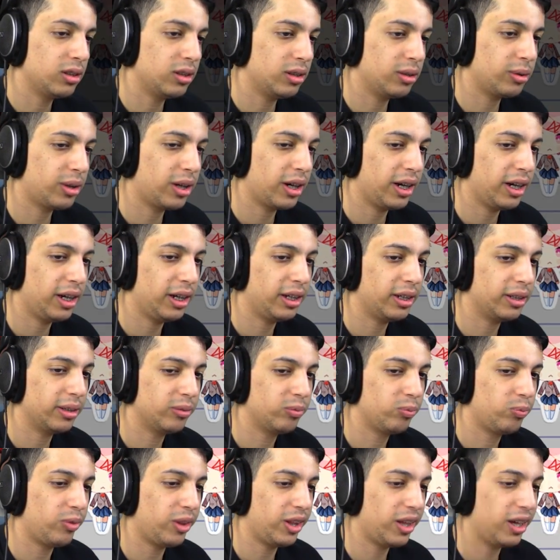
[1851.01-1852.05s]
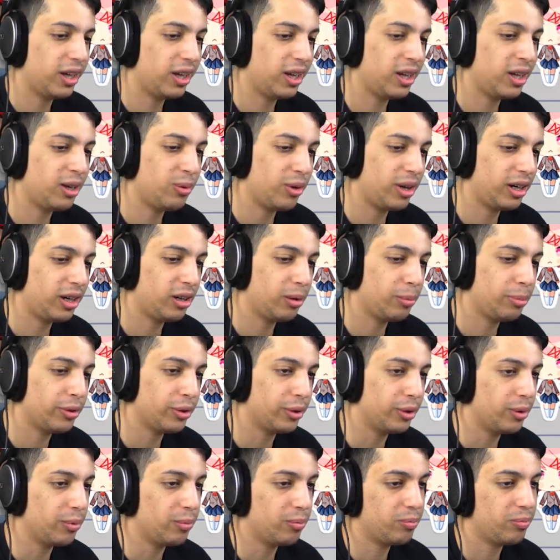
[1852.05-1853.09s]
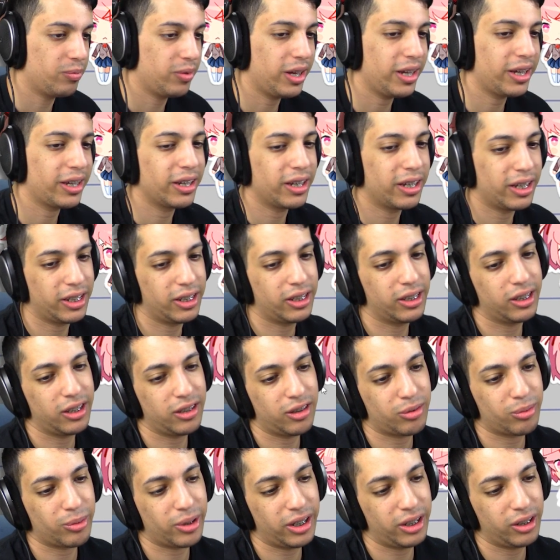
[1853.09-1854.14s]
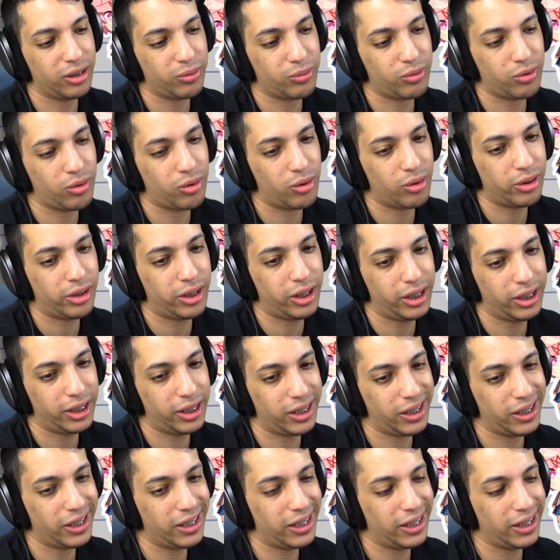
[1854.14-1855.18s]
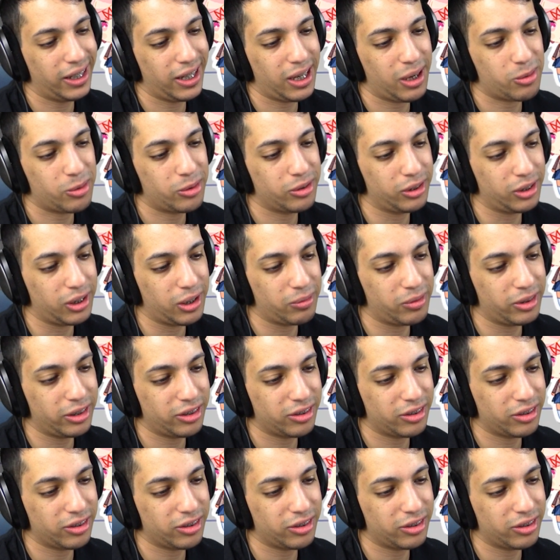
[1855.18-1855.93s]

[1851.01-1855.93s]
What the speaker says: Okay. And writing a poem. Again, let's write it for our lovely